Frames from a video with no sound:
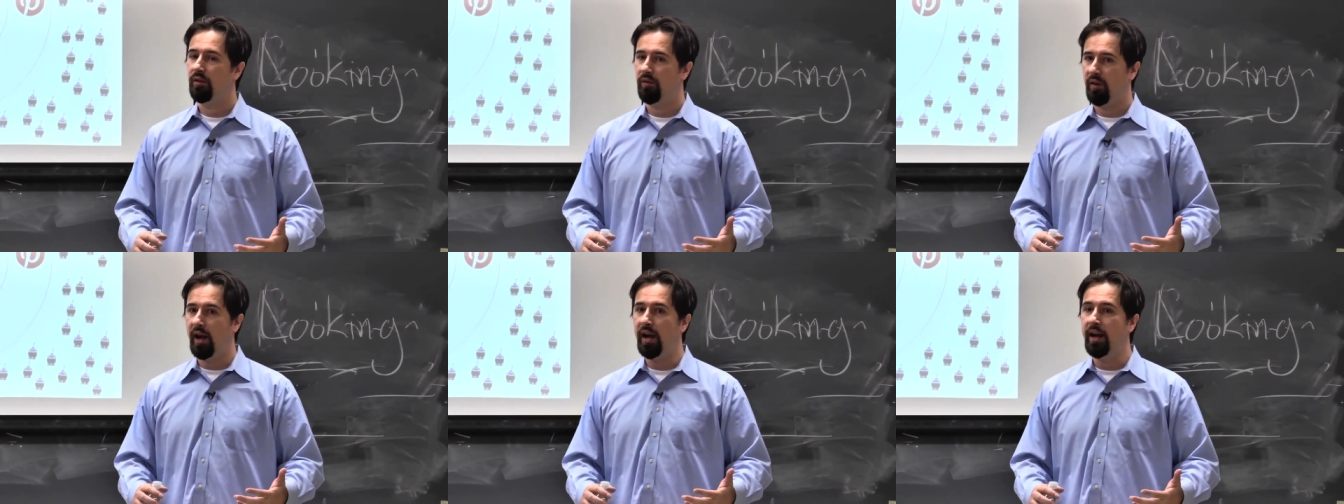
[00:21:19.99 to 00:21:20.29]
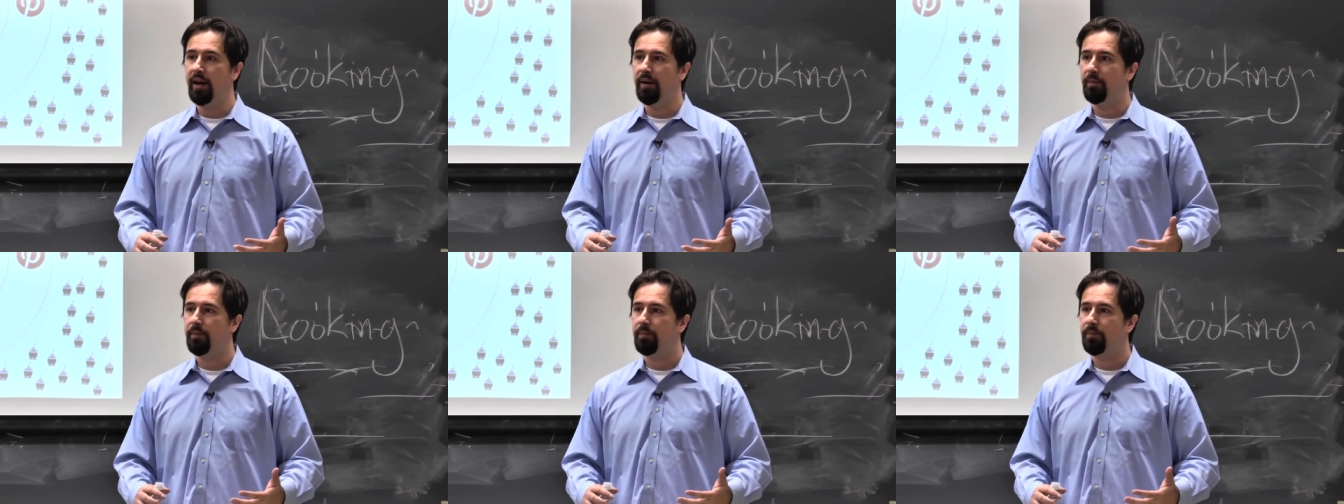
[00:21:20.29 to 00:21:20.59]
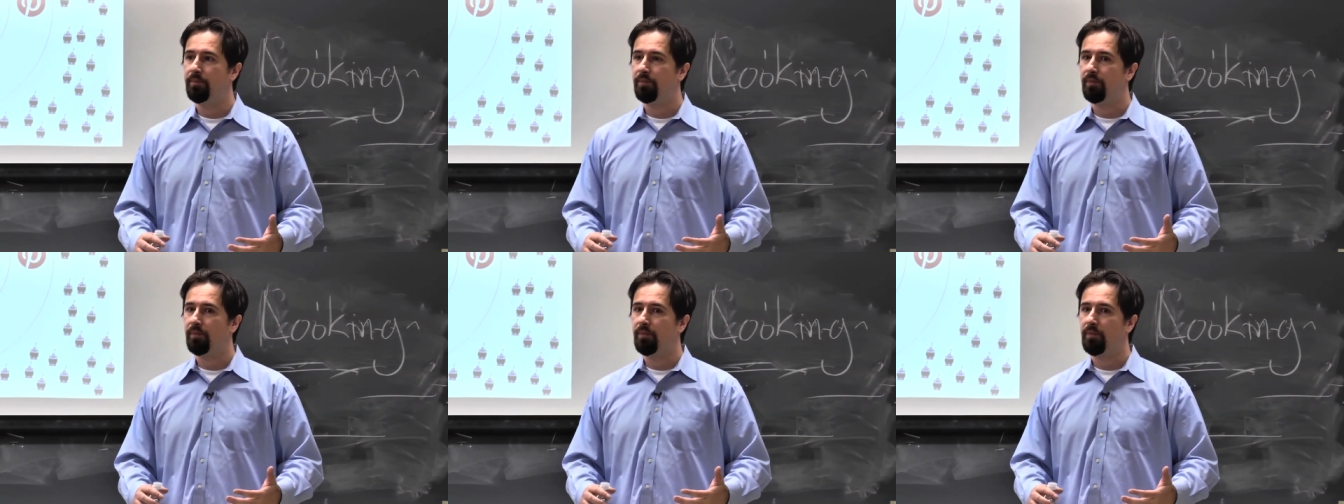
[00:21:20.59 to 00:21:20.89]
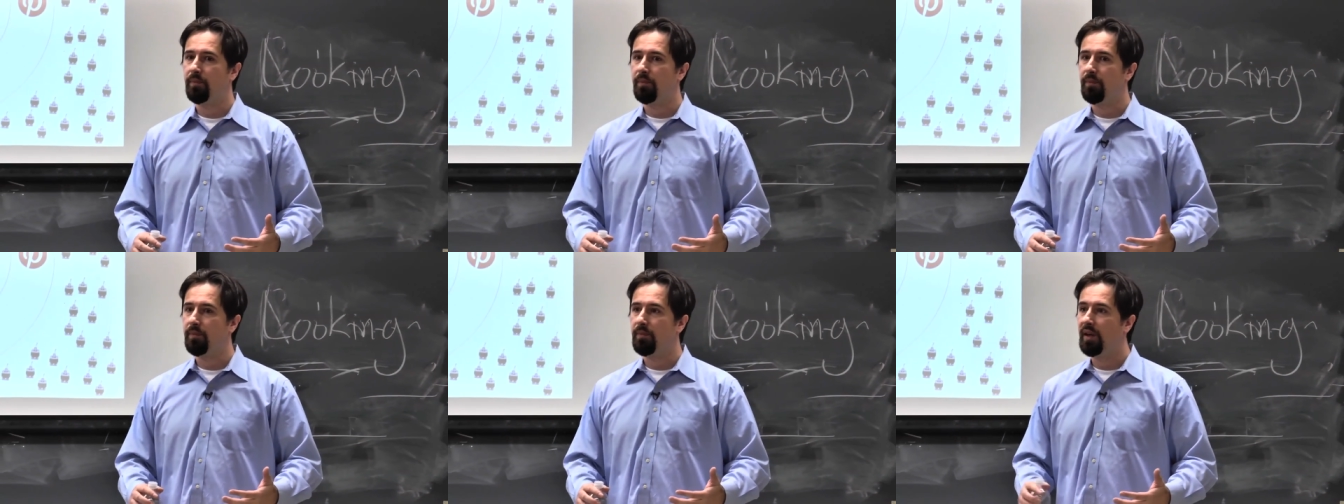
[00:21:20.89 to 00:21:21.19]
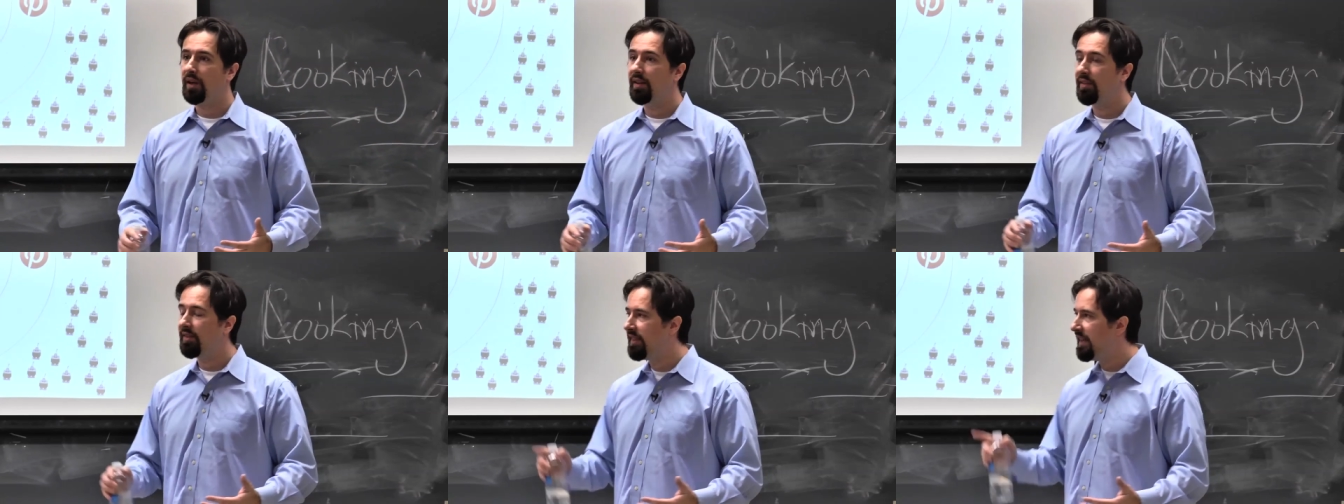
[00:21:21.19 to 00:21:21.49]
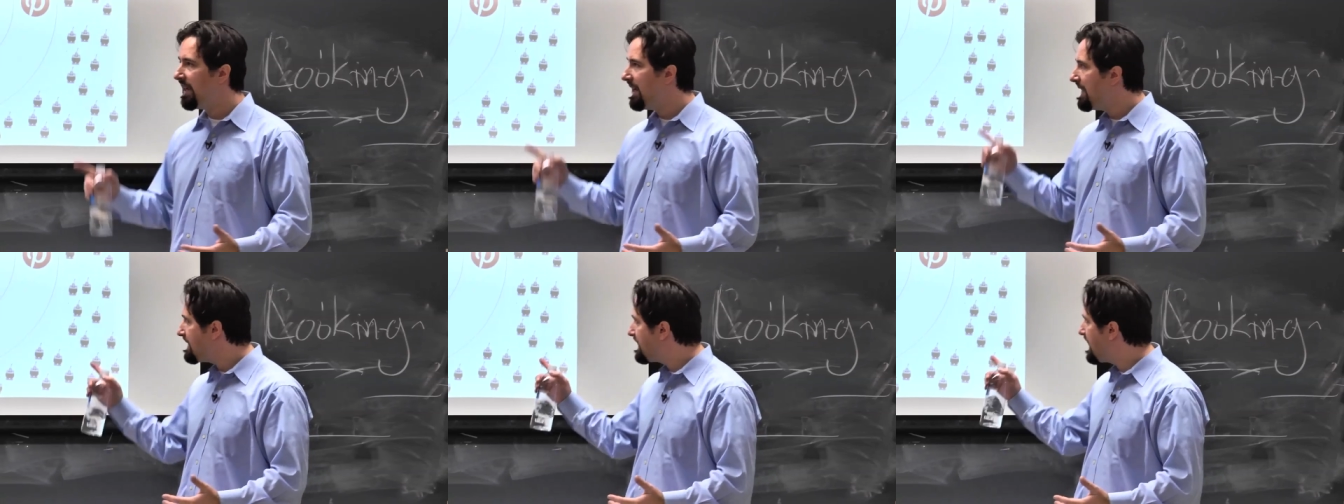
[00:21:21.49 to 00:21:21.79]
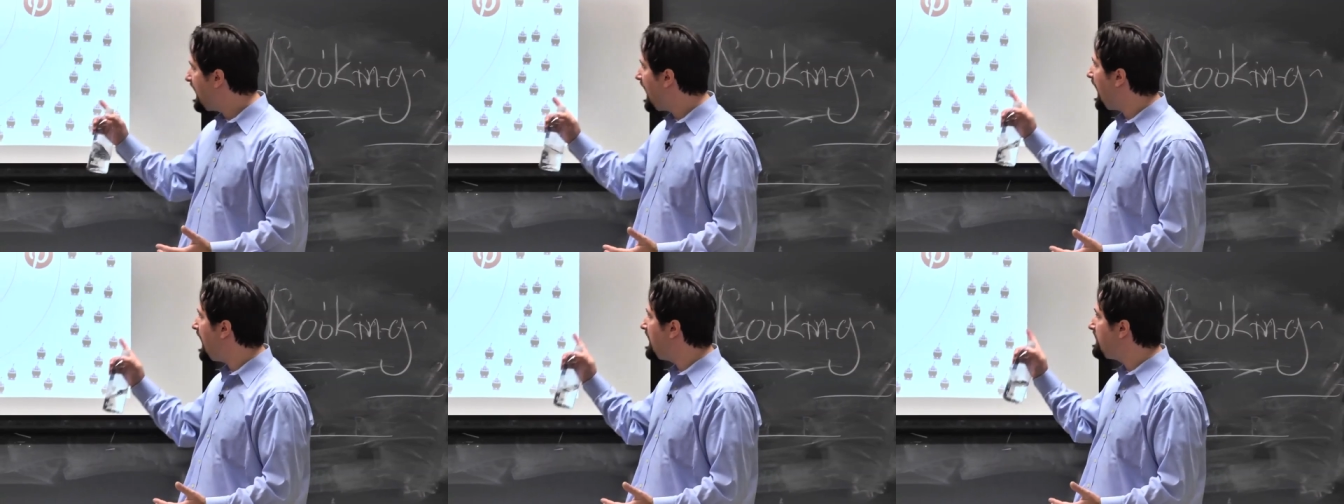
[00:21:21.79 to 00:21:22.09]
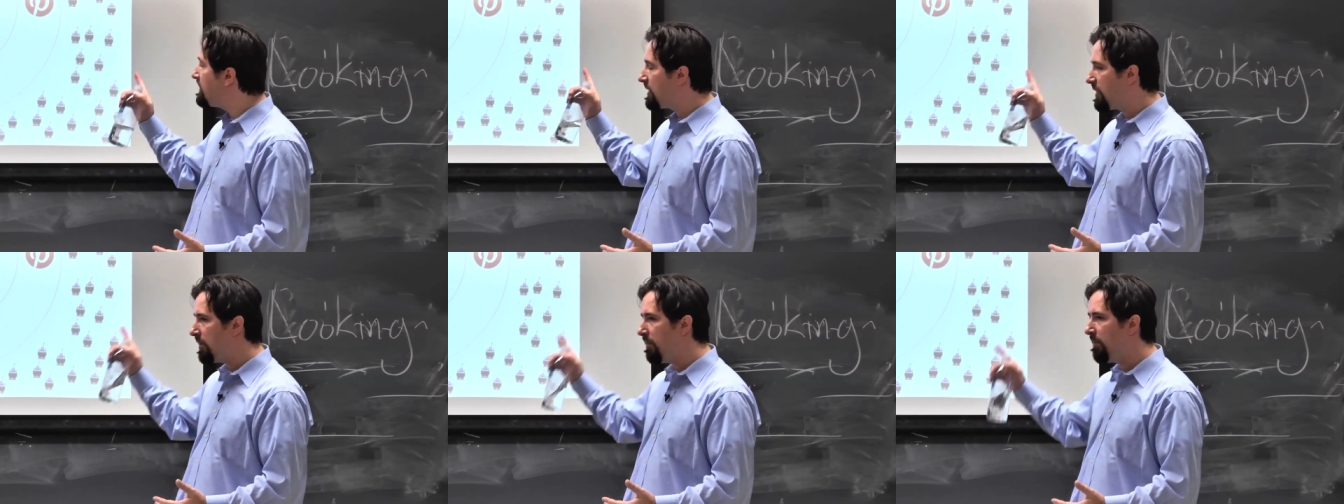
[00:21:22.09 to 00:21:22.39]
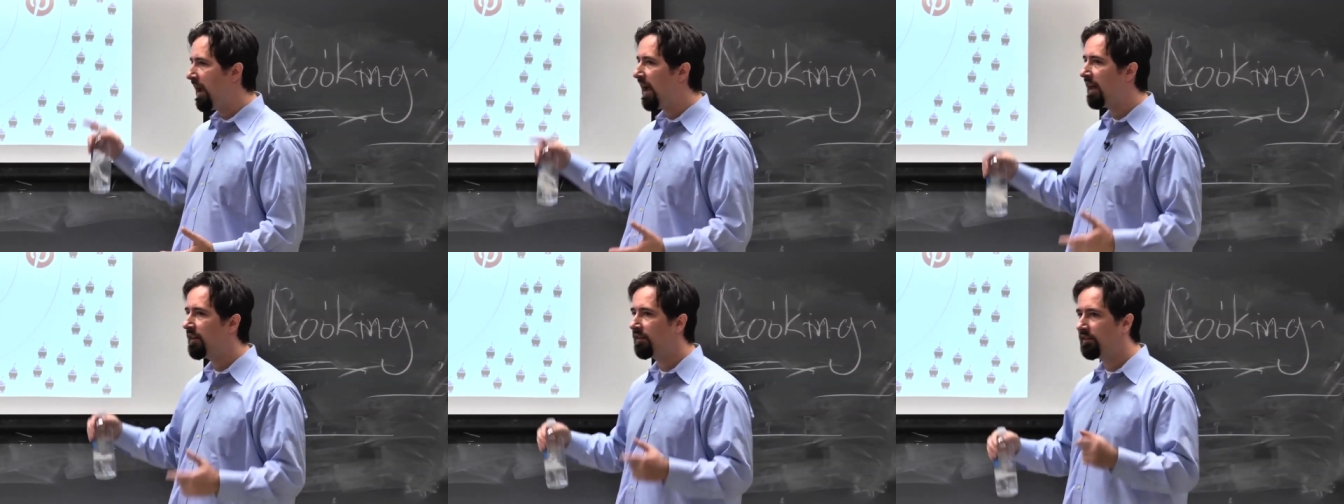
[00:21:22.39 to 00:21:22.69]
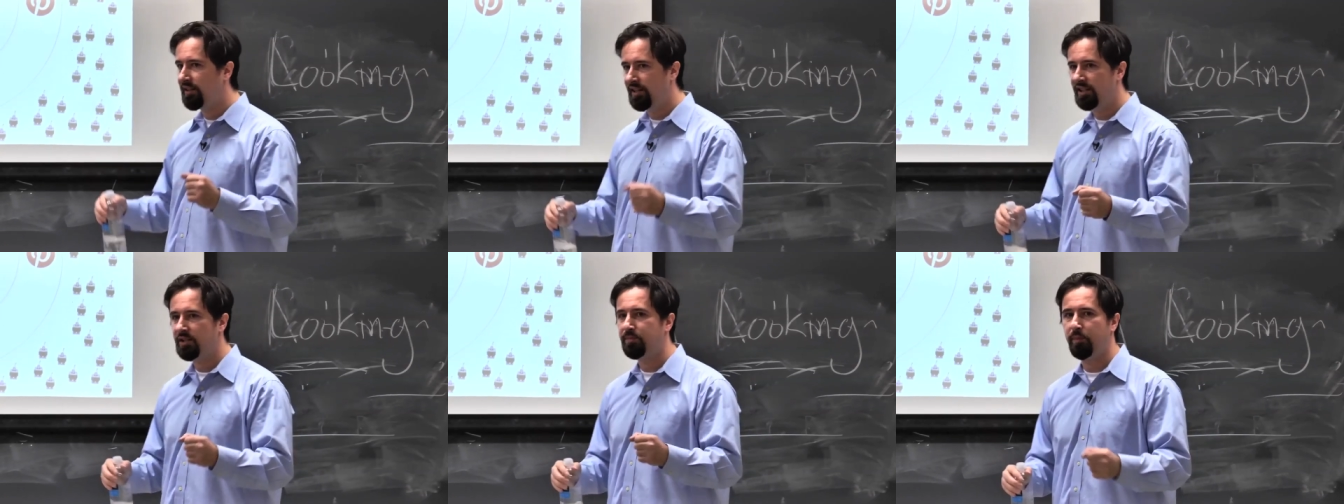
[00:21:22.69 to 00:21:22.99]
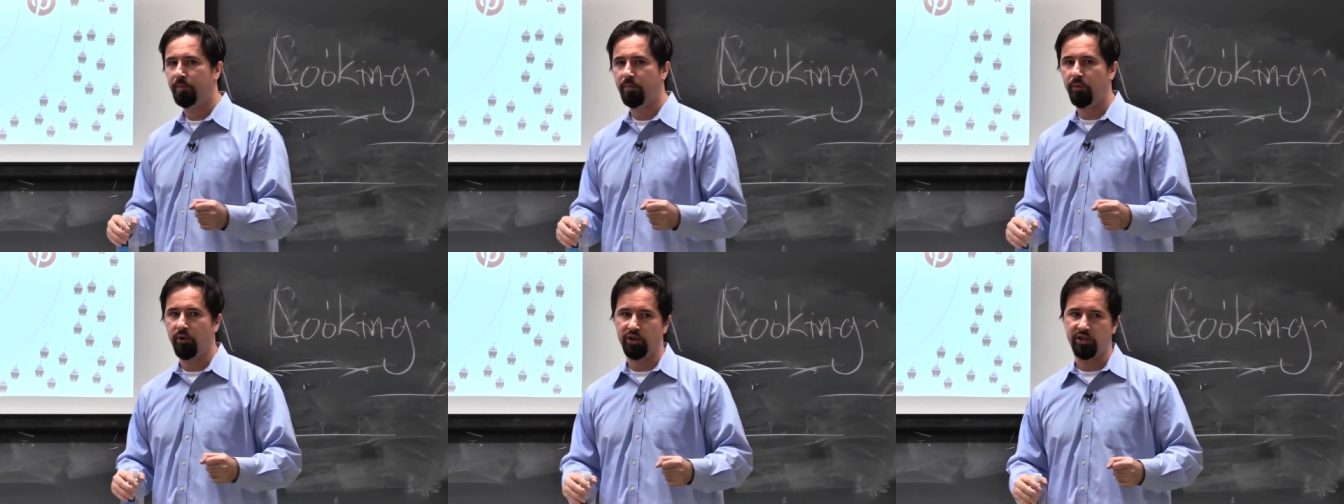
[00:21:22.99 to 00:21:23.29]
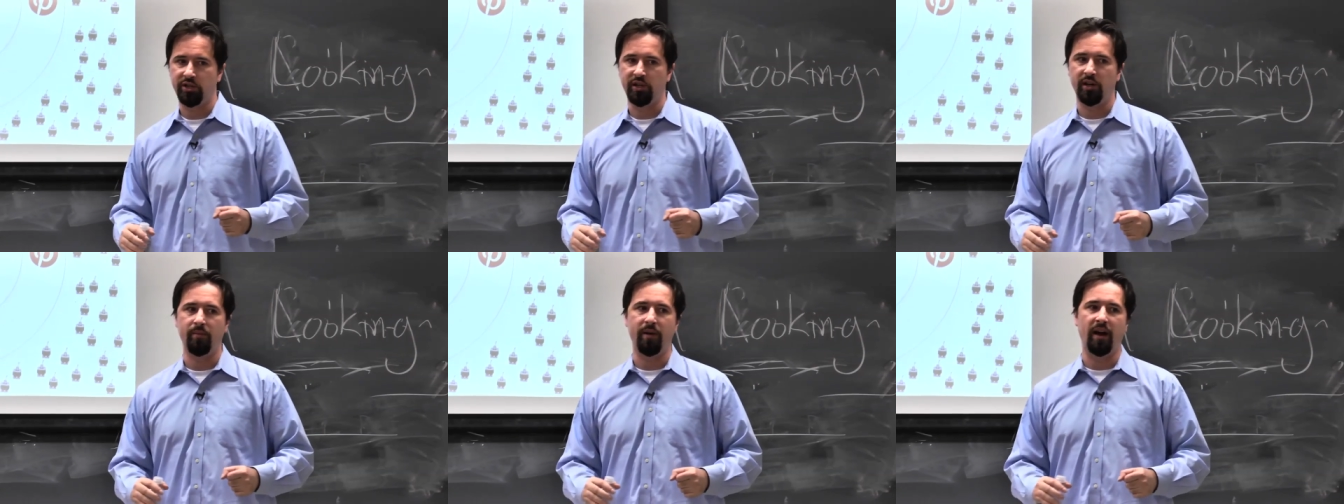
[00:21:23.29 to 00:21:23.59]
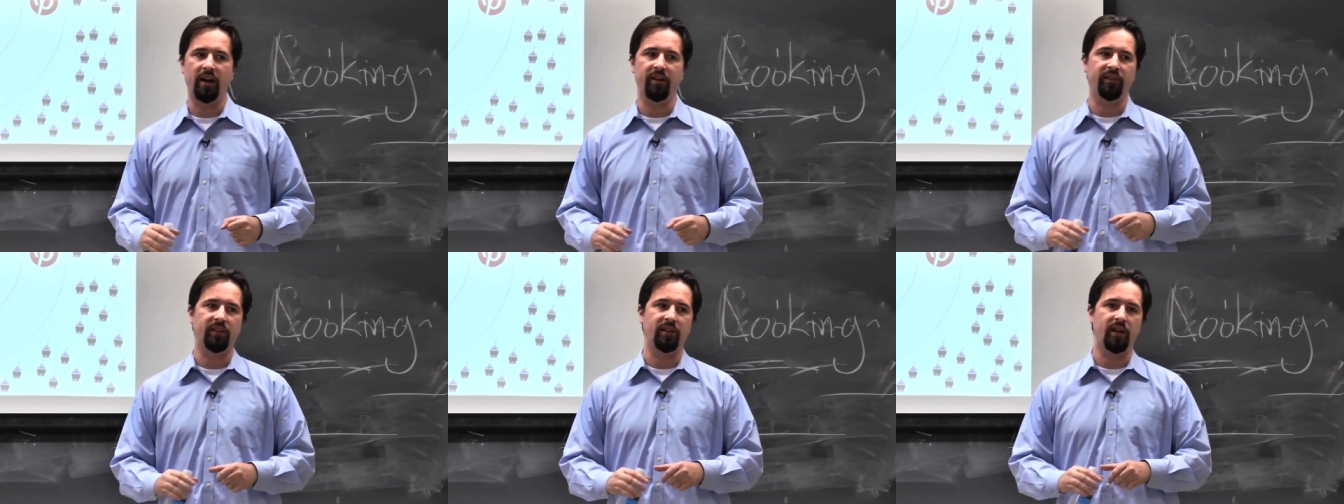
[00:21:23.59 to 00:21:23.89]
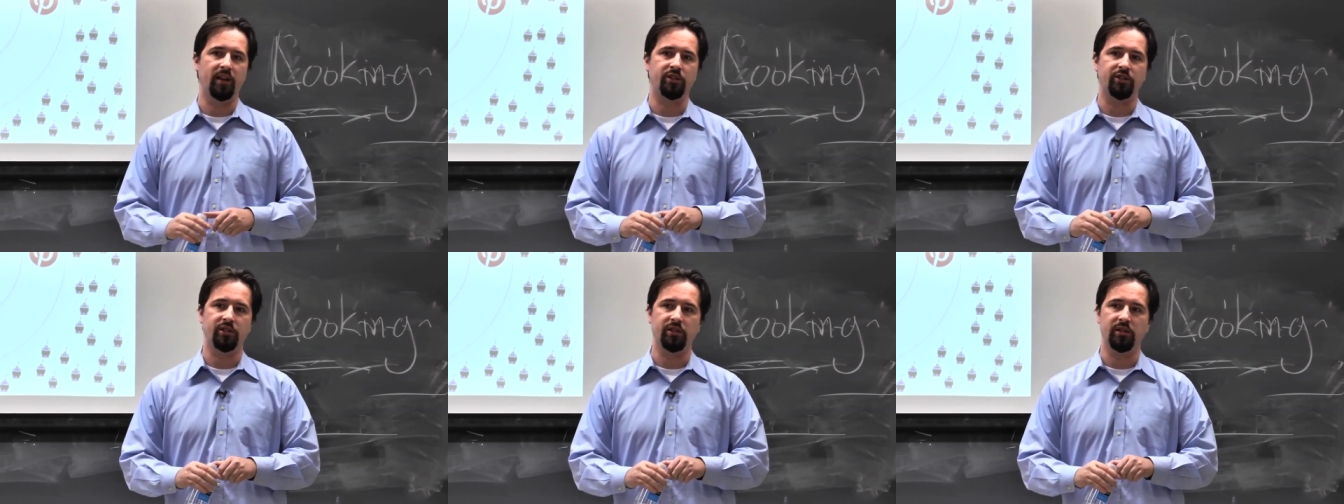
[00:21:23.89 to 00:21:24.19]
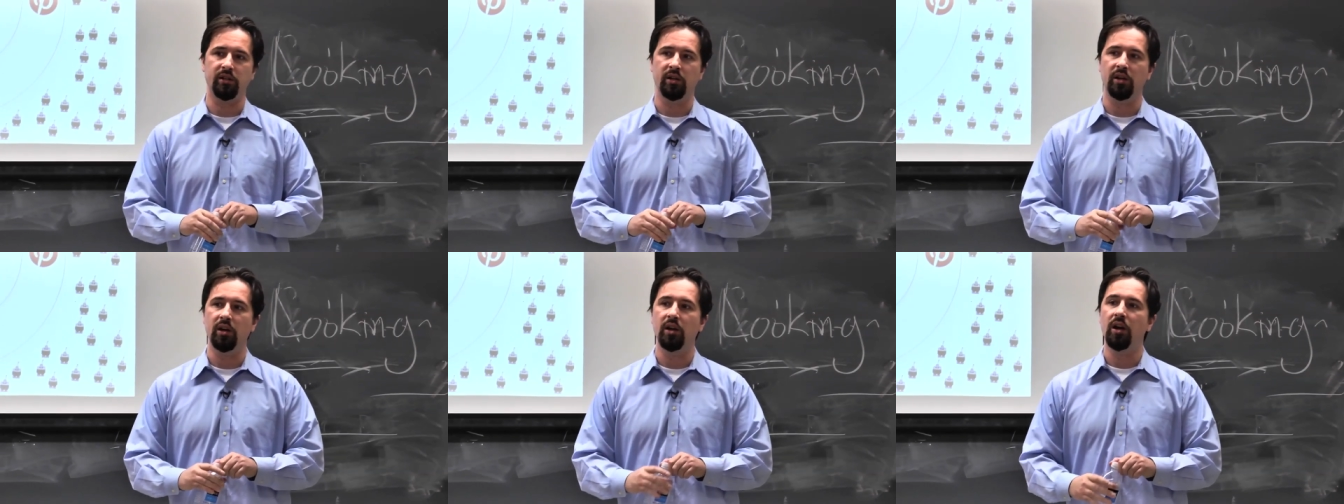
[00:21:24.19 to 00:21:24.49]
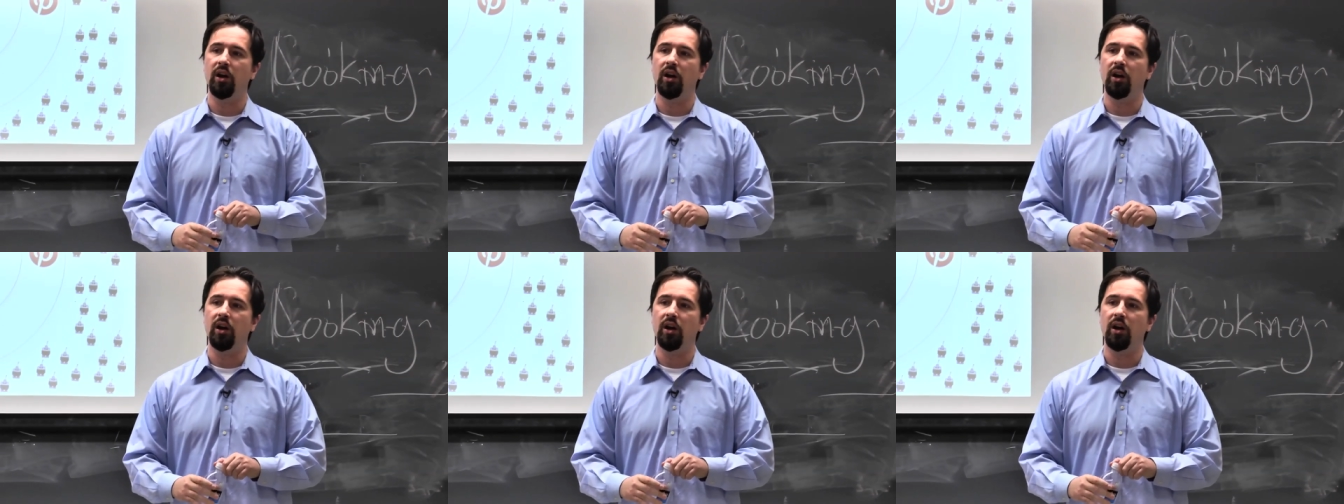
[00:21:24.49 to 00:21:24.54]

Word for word: Right? These guys command disproportionate amount of attention